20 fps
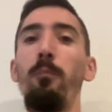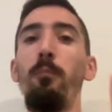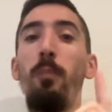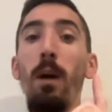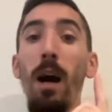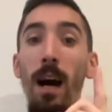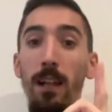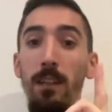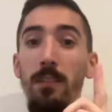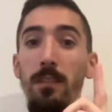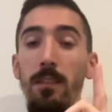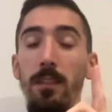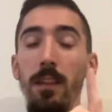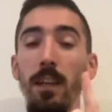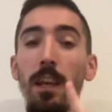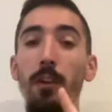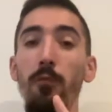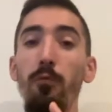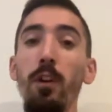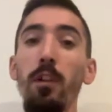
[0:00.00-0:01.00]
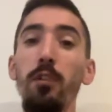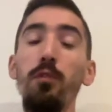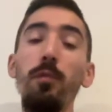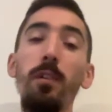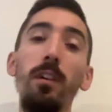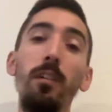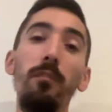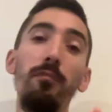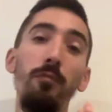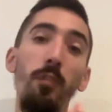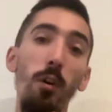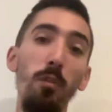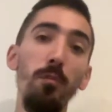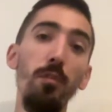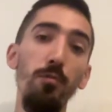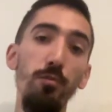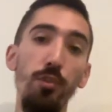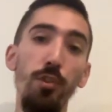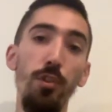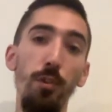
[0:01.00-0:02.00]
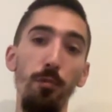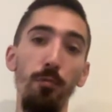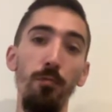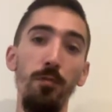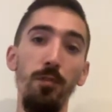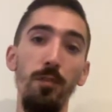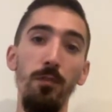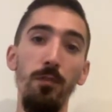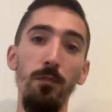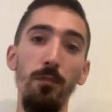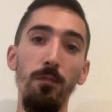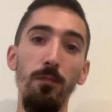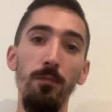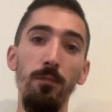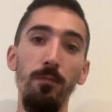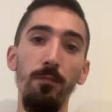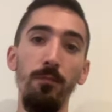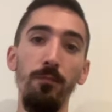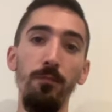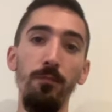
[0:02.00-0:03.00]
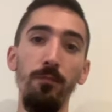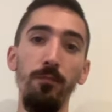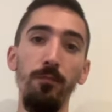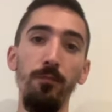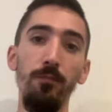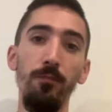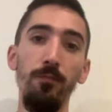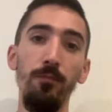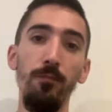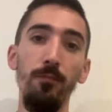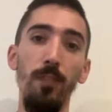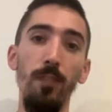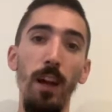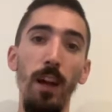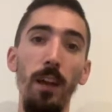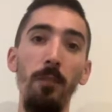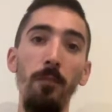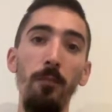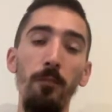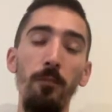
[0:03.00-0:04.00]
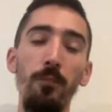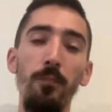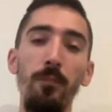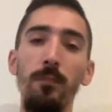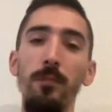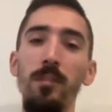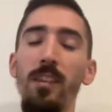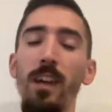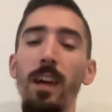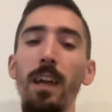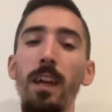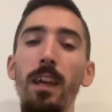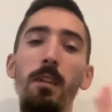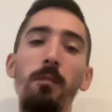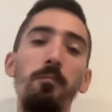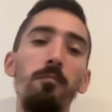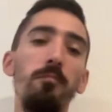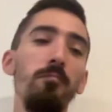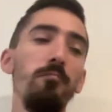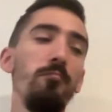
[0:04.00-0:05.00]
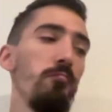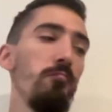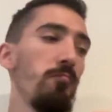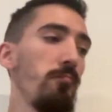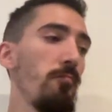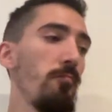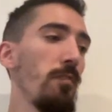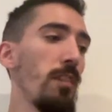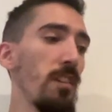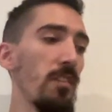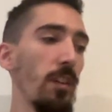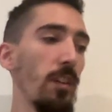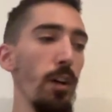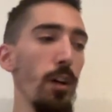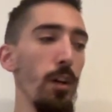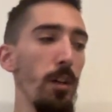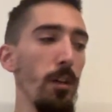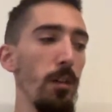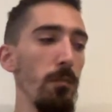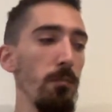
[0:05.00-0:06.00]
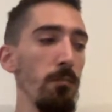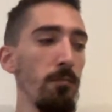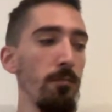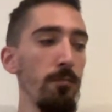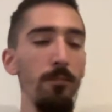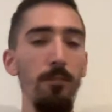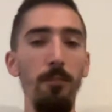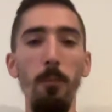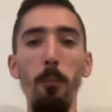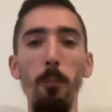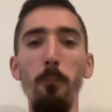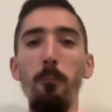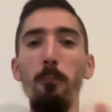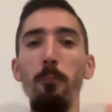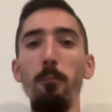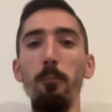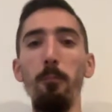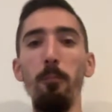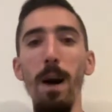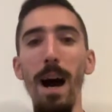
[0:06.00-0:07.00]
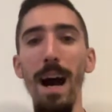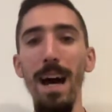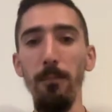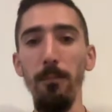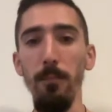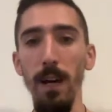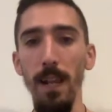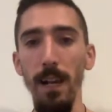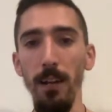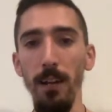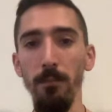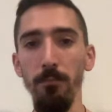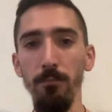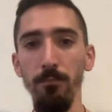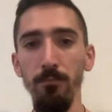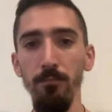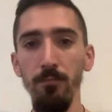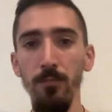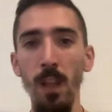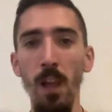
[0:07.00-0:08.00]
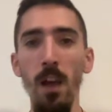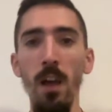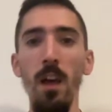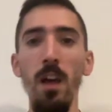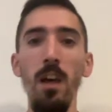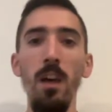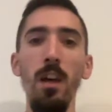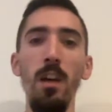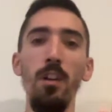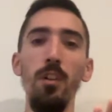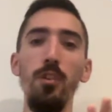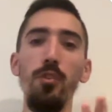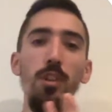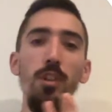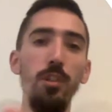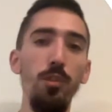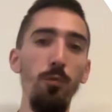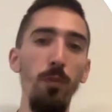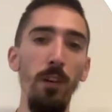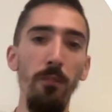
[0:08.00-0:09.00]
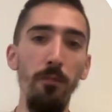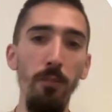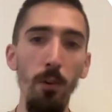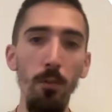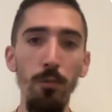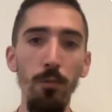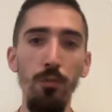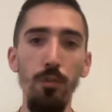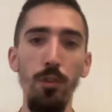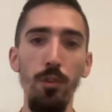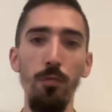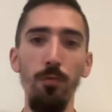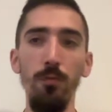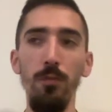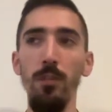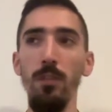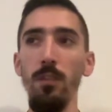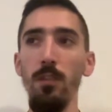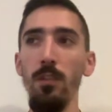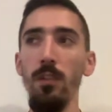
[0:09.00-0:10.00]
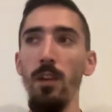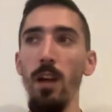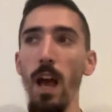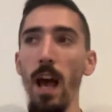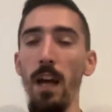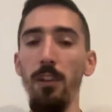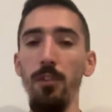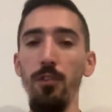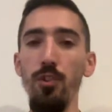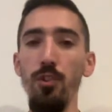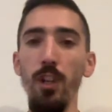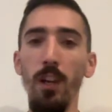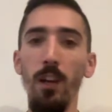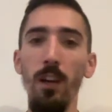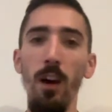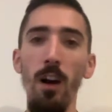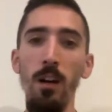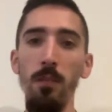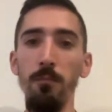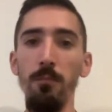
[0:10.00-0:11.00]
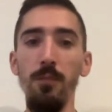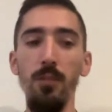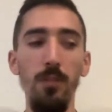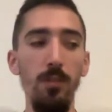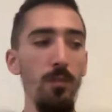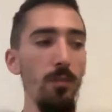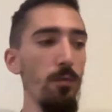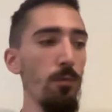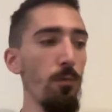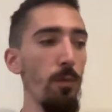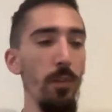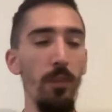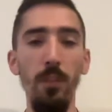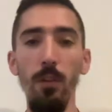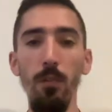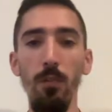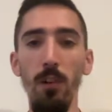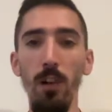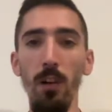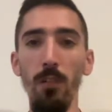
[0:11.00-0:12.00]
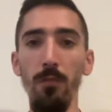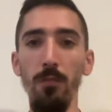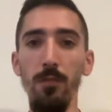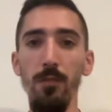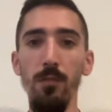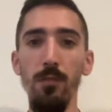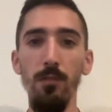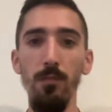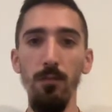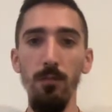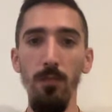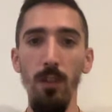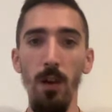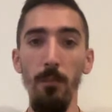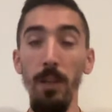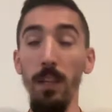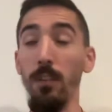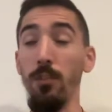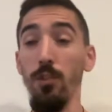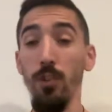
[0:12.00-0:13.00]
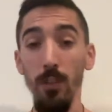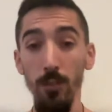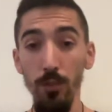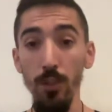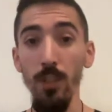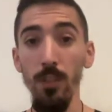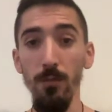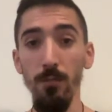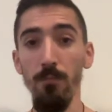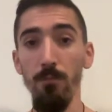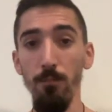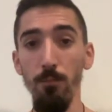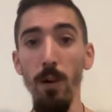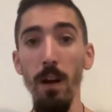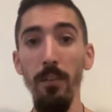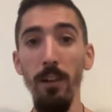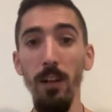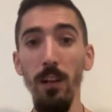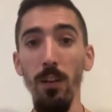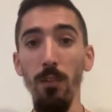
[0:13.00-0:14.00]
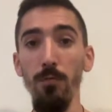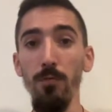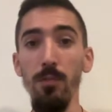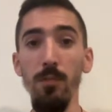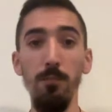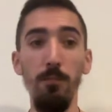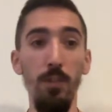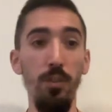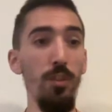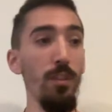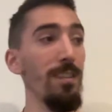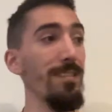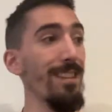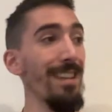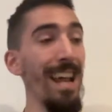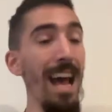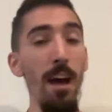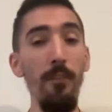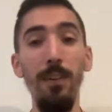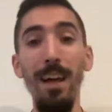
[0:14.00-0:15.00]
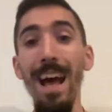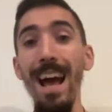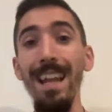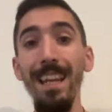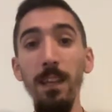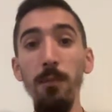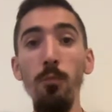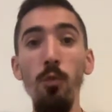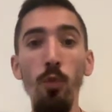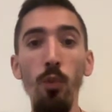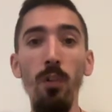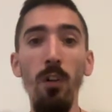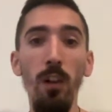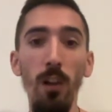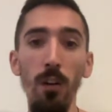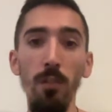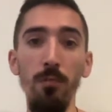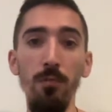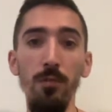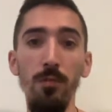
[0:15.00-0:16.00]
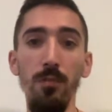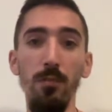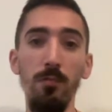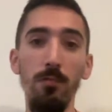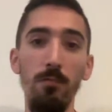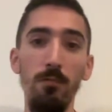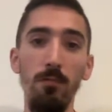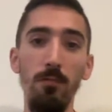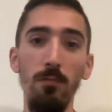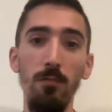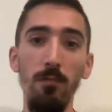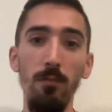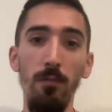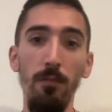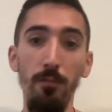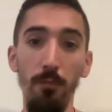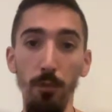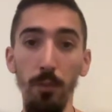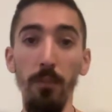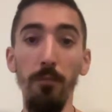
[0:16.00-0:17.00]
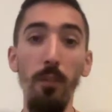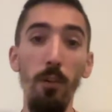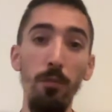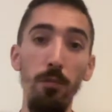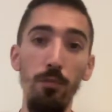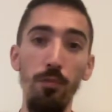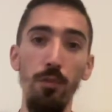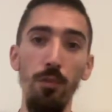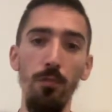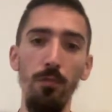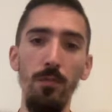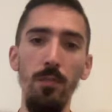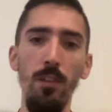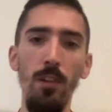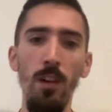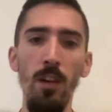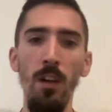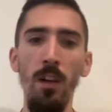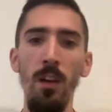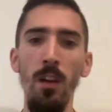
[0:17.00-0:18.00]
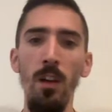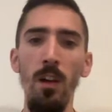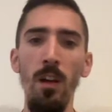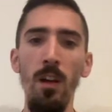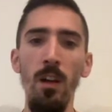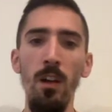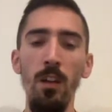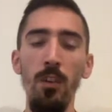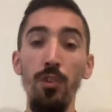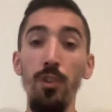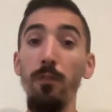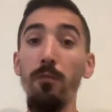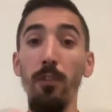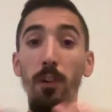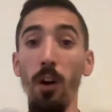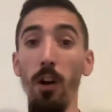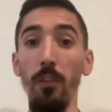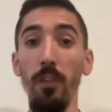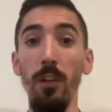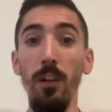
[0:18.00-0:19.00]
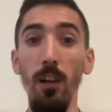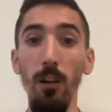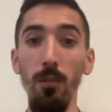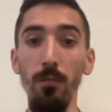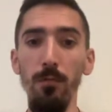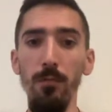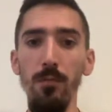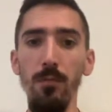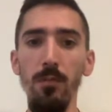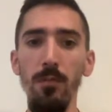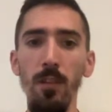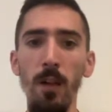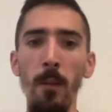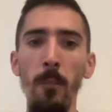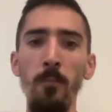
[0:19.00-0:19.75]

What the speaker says: But if we're doing a photo shoot, right? Say there's a girl, Barbara, she's doing a photo shoot and she comes with no clothes. I mean, she's wearing clothes, but she doesn't have any more clothes for the photo shoot. She forgot the clothes.